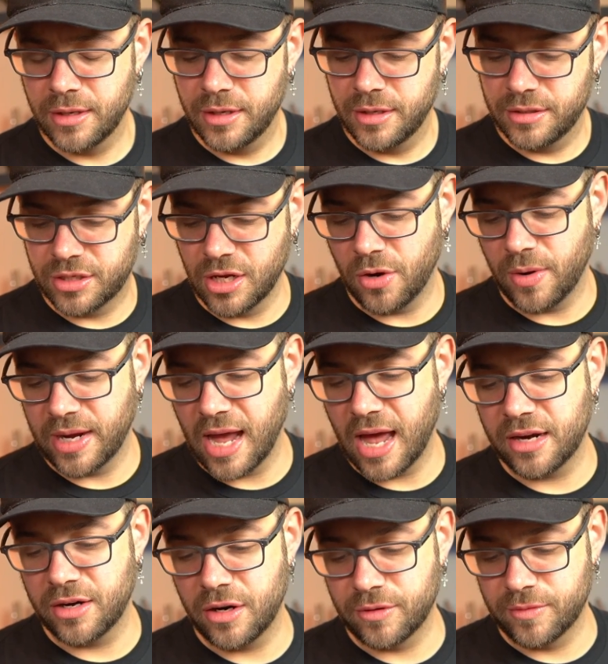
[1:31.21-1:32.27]
So I got
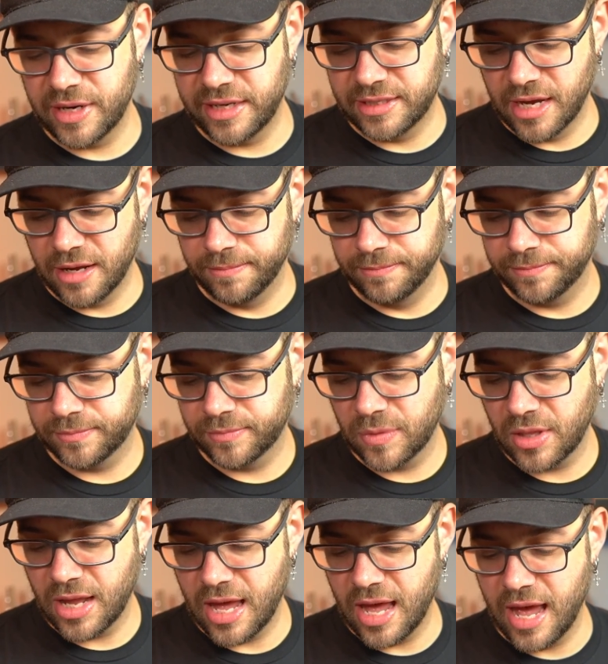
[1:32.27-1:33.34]
it all rigged up.
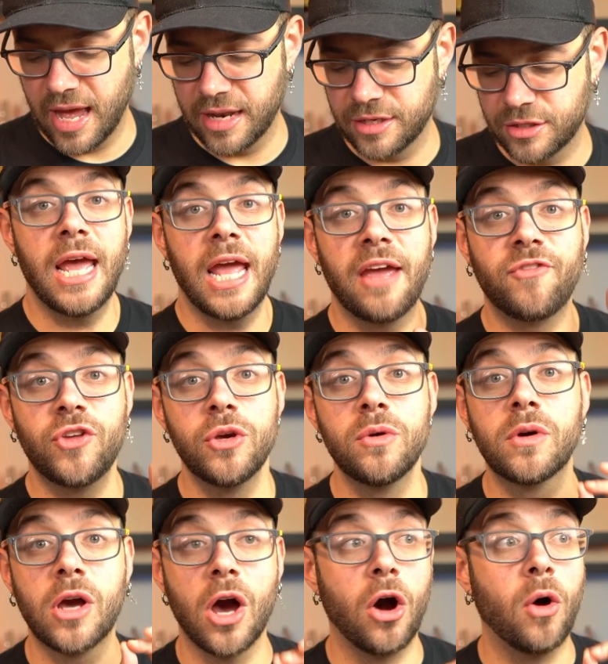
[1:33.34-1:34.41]
And if you
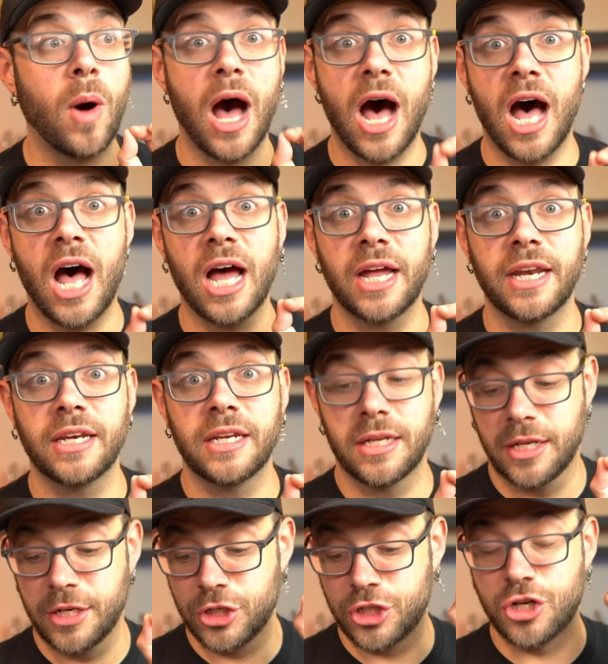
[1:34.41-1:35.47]
go on
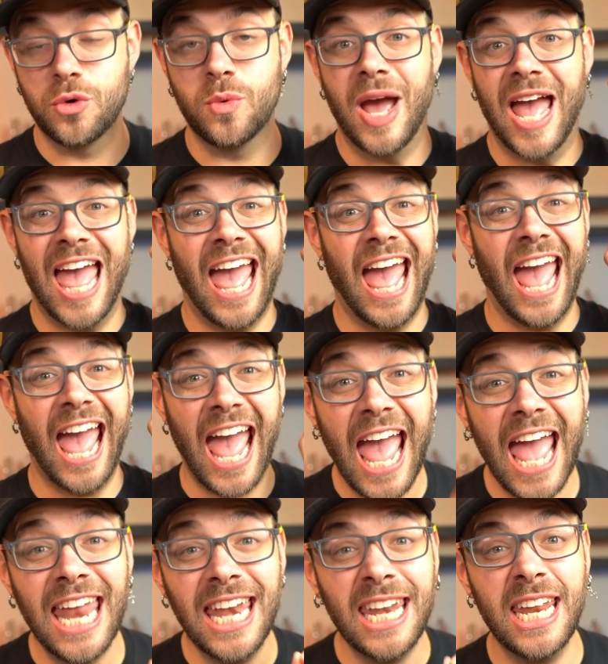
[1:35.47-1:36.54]
to
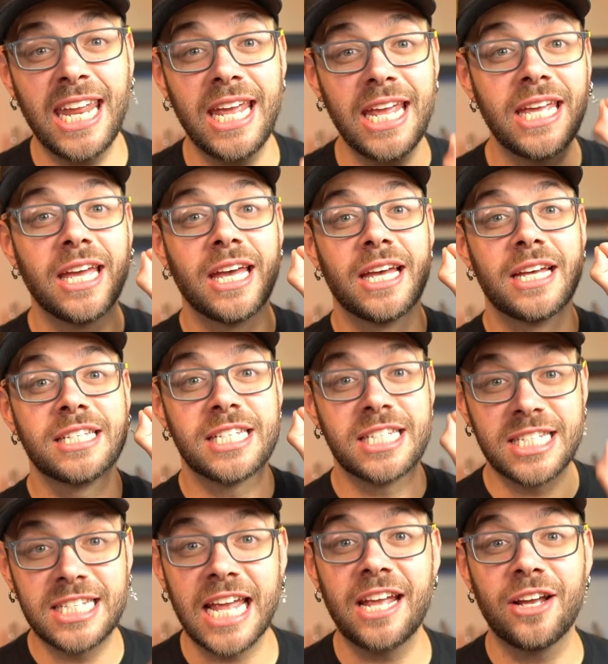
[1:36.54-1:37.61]
any
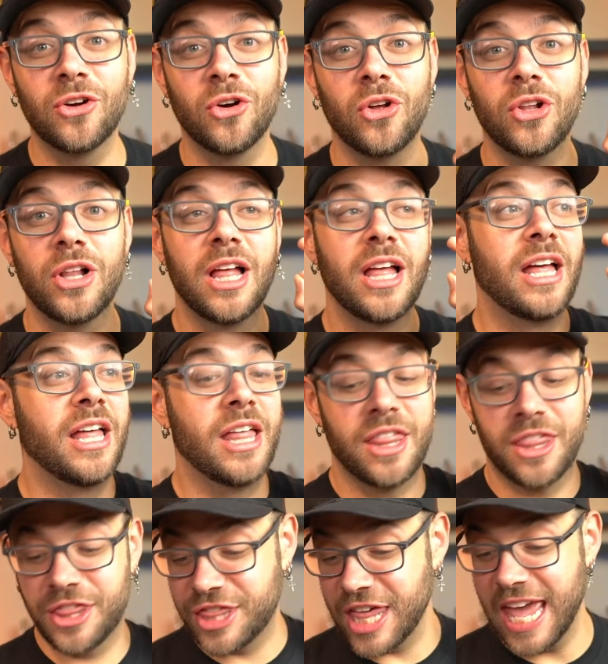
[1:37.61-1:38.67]
single
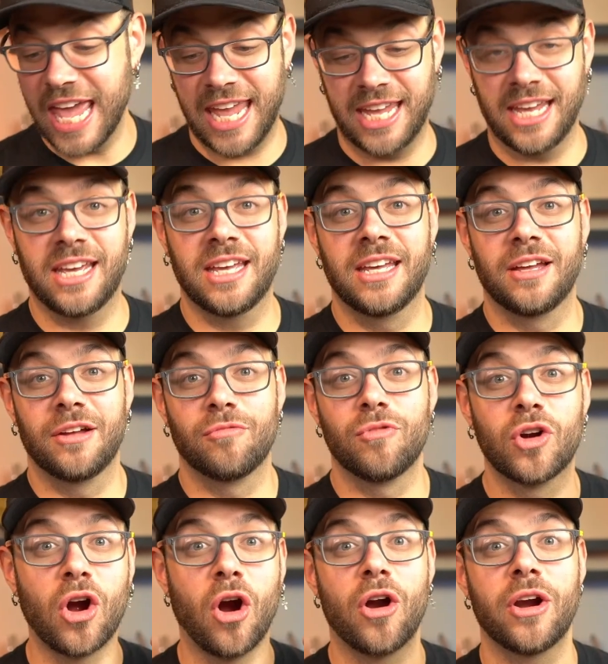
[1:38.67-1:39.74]
thing
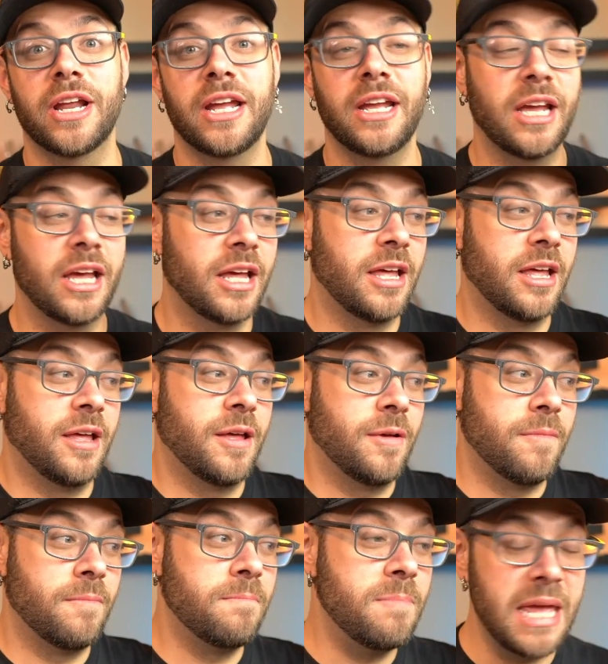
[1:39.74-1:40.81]
regarding
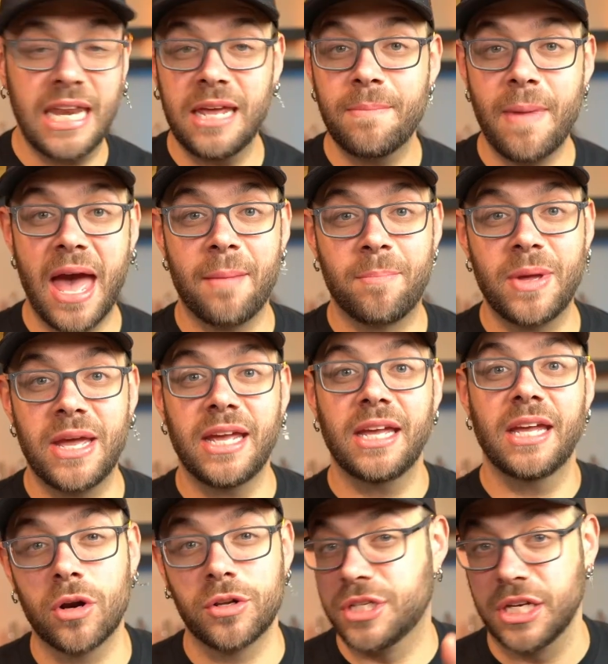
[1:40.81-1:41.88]
MIDI mapping
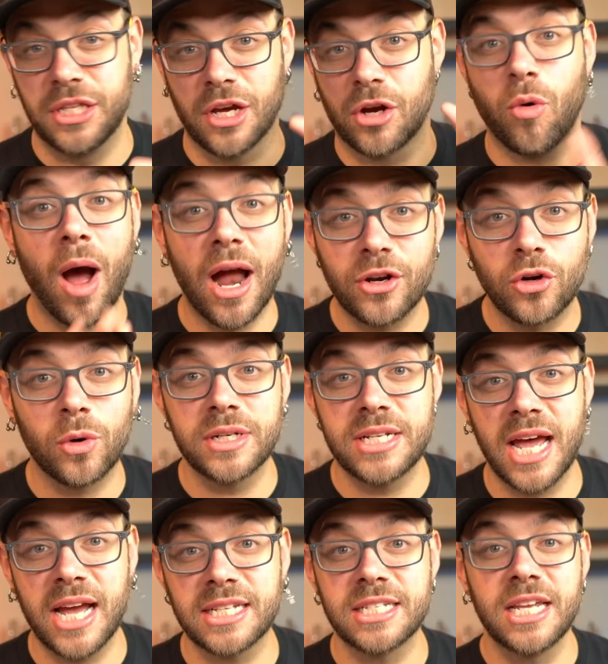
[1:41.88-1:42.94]
to the quad
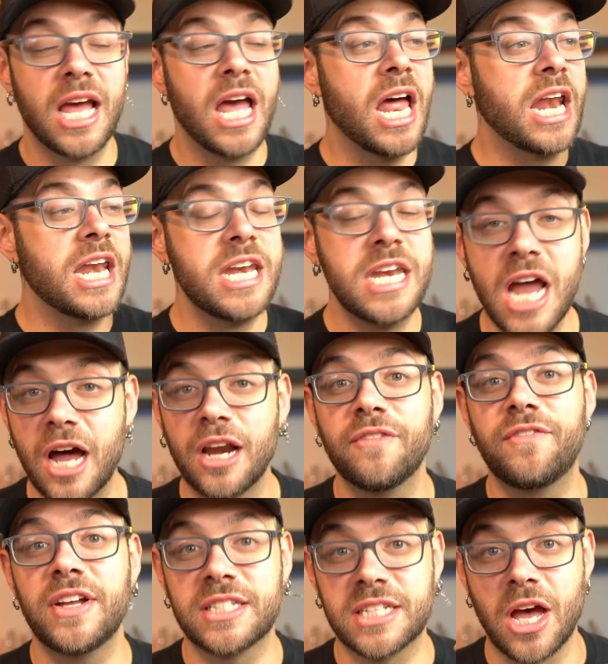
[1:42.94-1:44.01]
cortex, none of
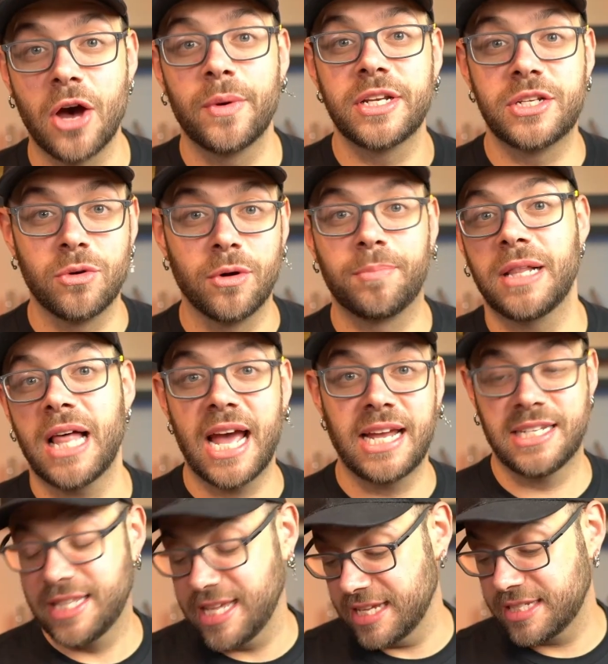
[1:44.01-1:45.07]
it's going to apply
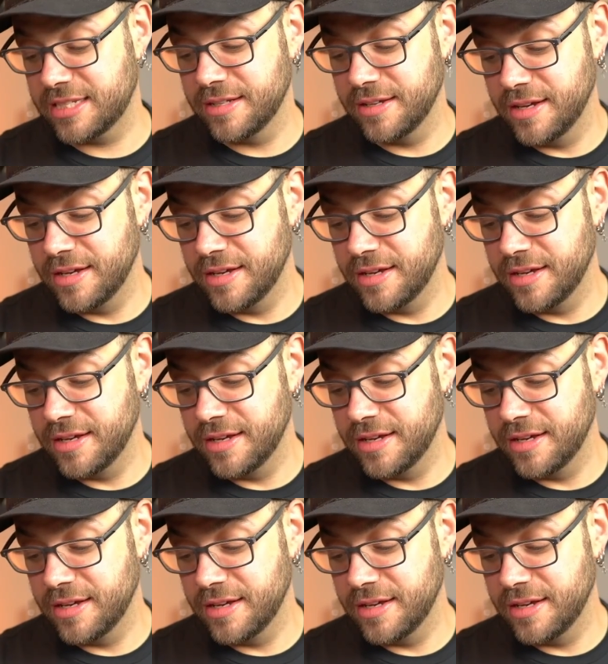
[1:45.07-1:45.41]
to this.